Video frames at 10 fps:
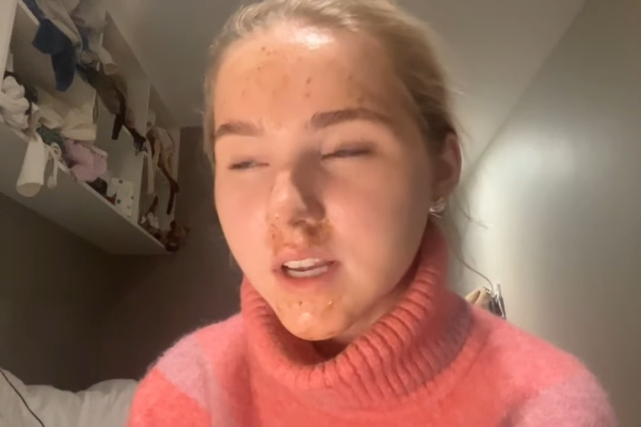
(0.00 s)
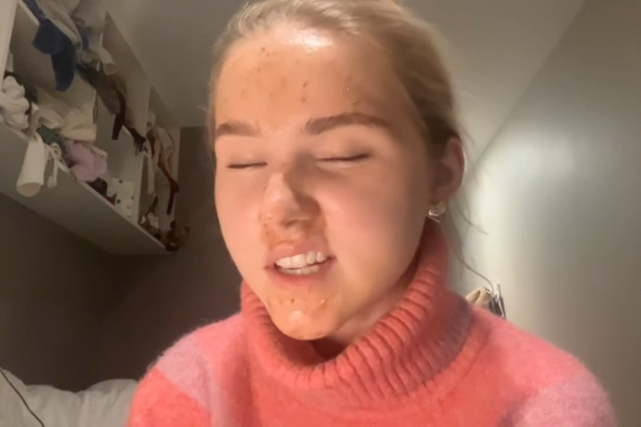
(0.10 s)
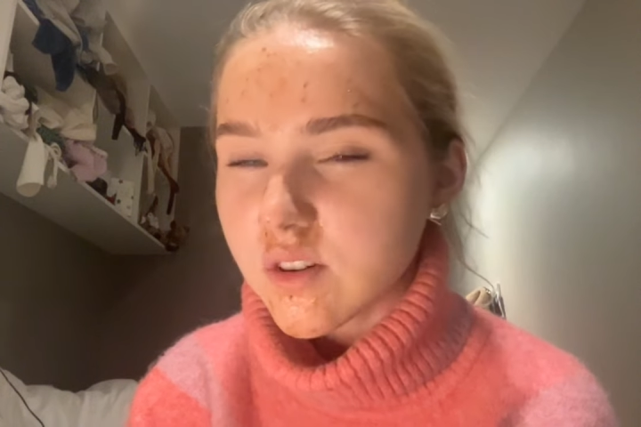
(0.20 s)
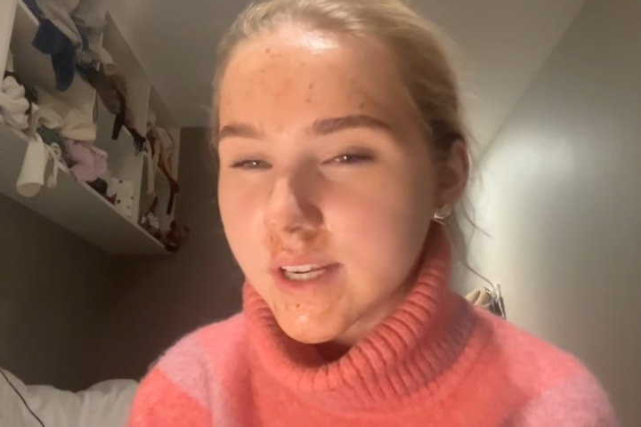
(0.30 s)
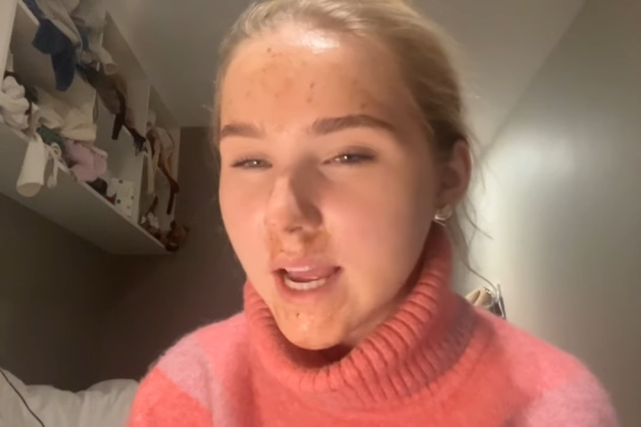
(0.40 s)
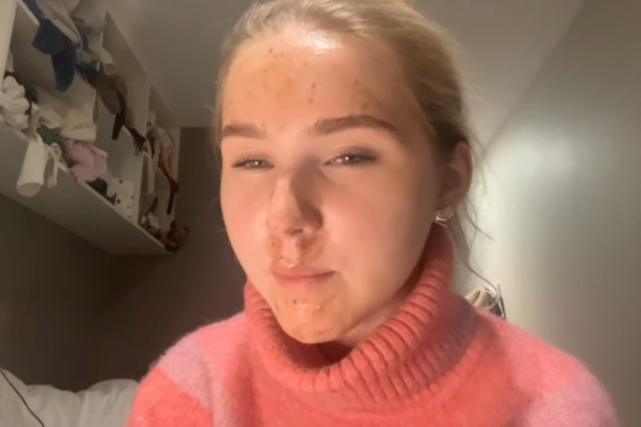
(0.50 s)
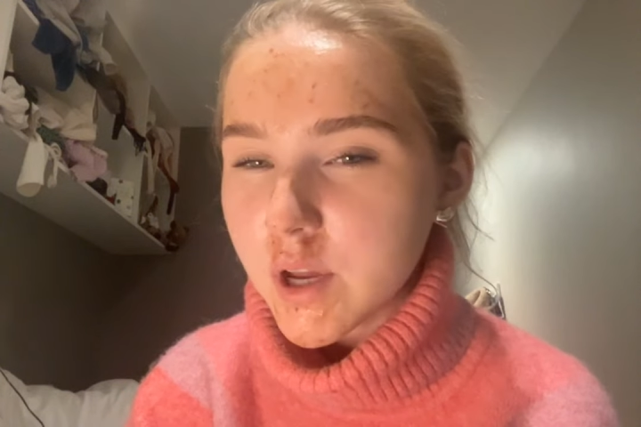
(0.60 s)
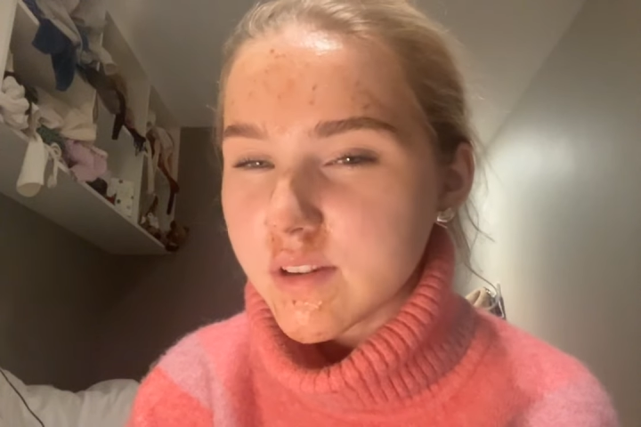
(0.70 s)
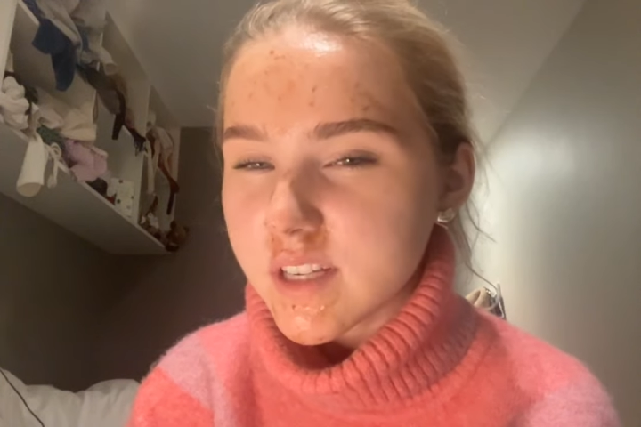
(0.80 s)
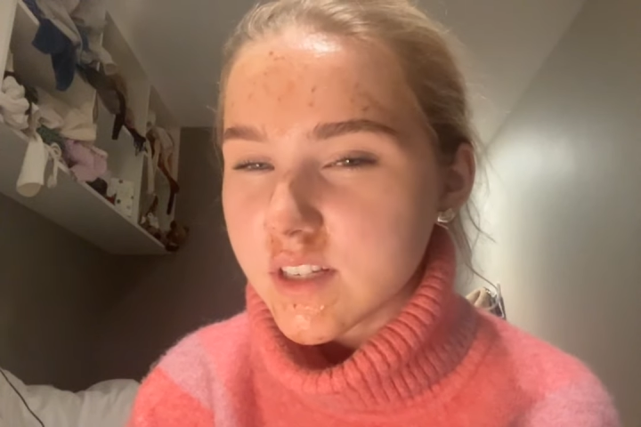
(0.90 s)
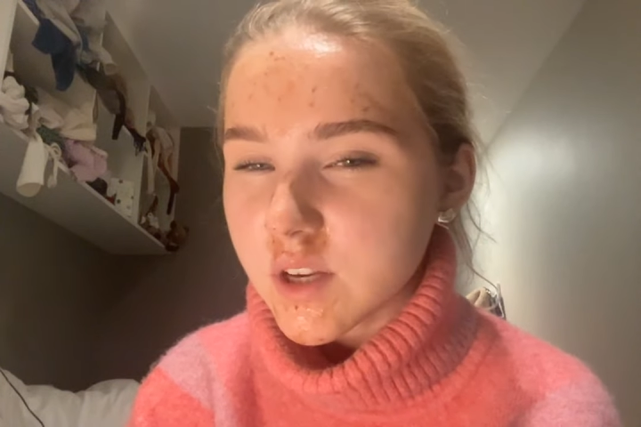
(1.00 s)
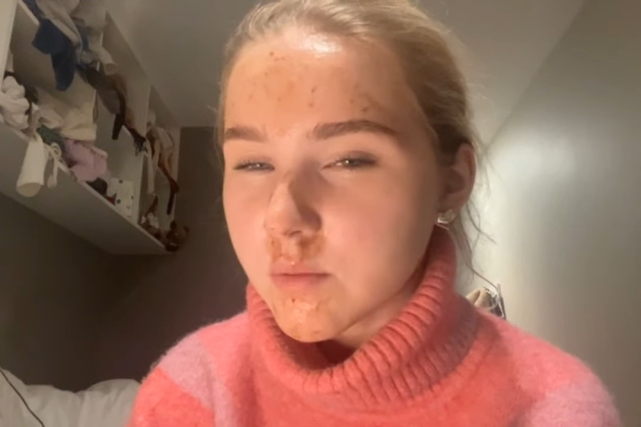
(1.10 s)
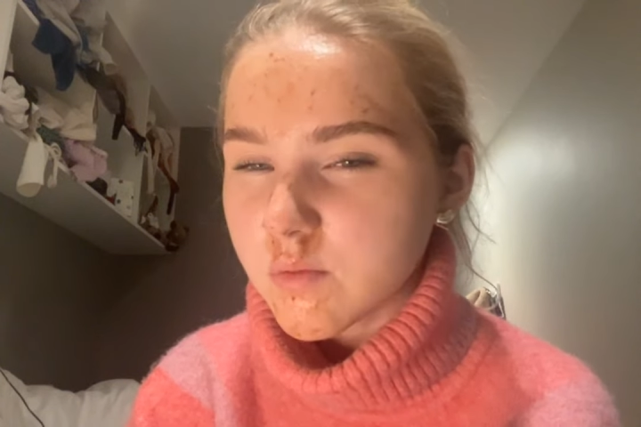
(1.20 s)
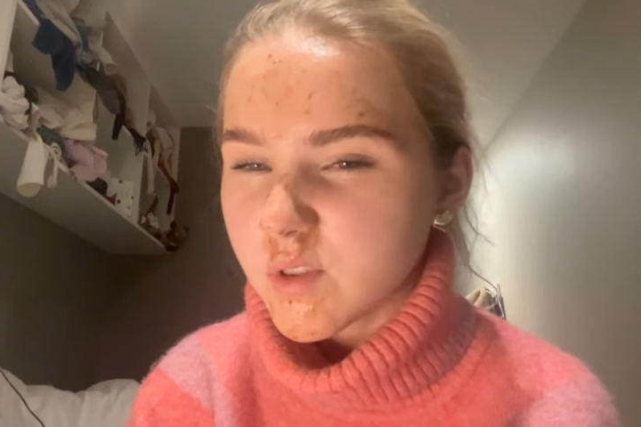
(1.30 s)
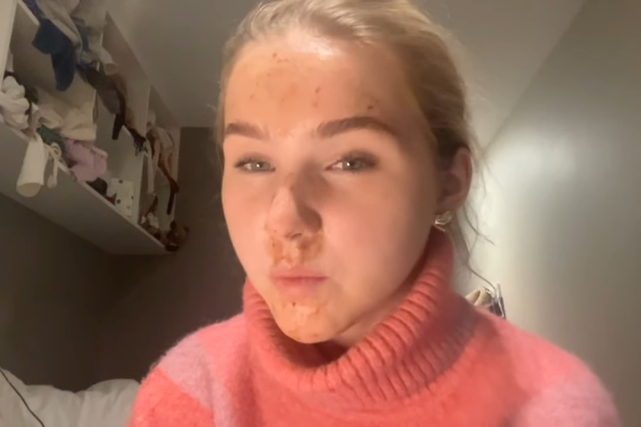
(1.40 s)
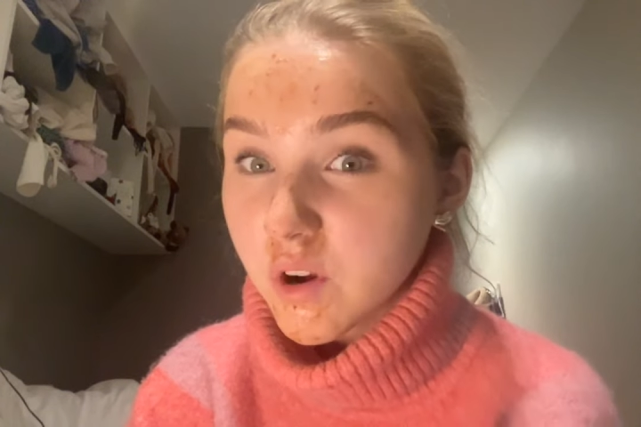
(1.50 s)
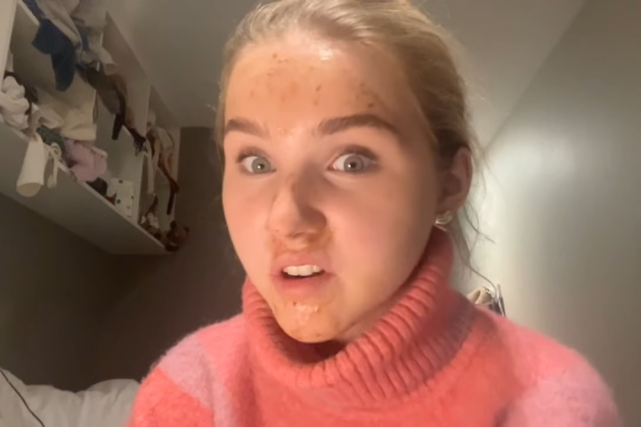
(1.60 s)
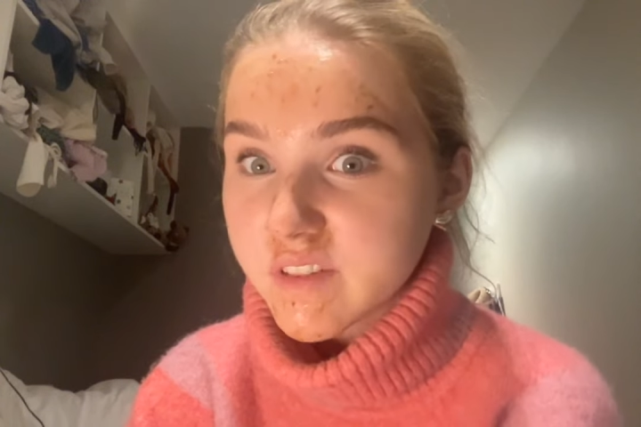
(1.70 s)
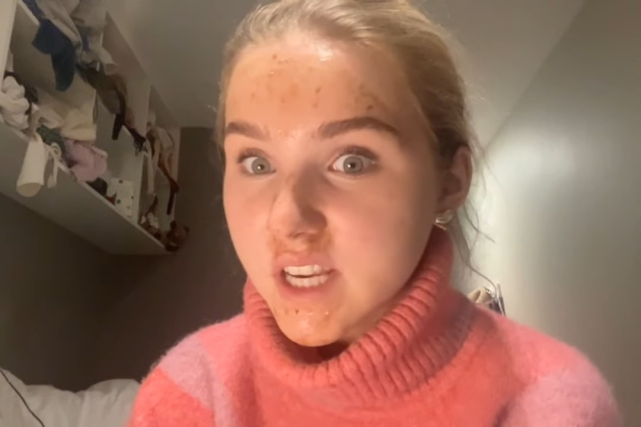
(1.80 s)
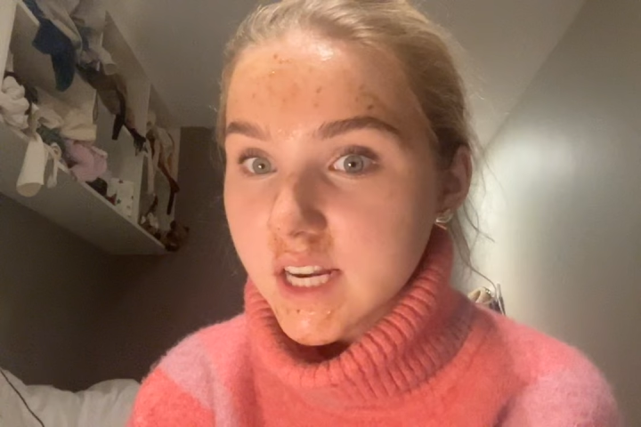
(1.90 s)
It's not yet posted, so you won't
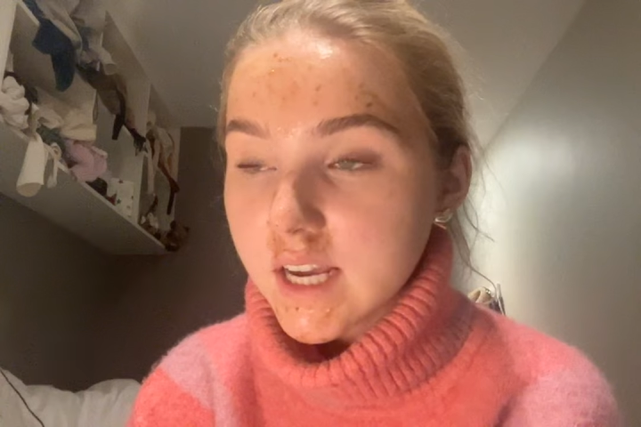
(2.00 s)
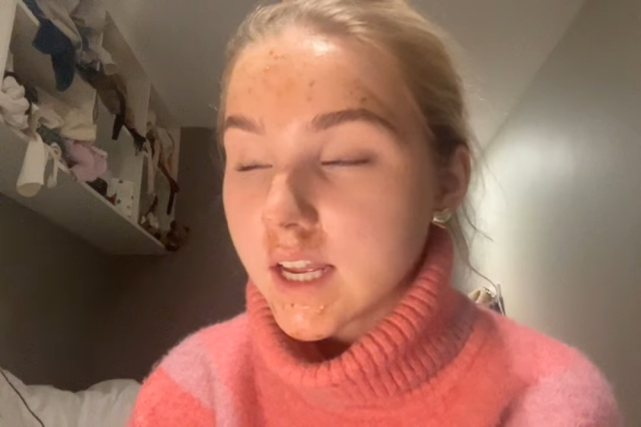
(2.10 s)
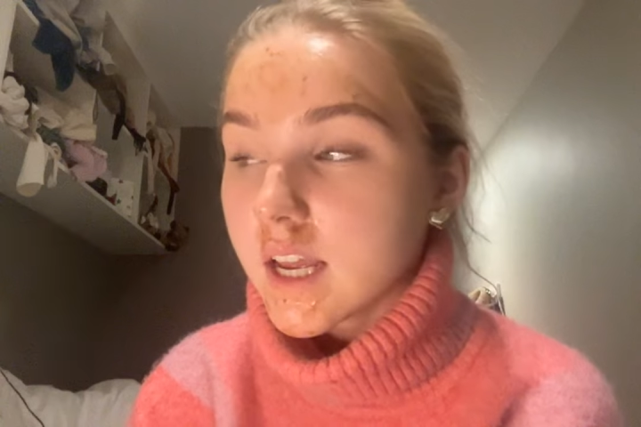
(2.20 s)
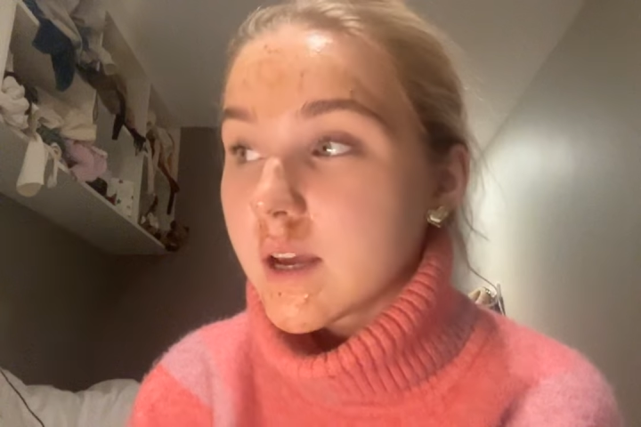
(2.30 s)
have seen it.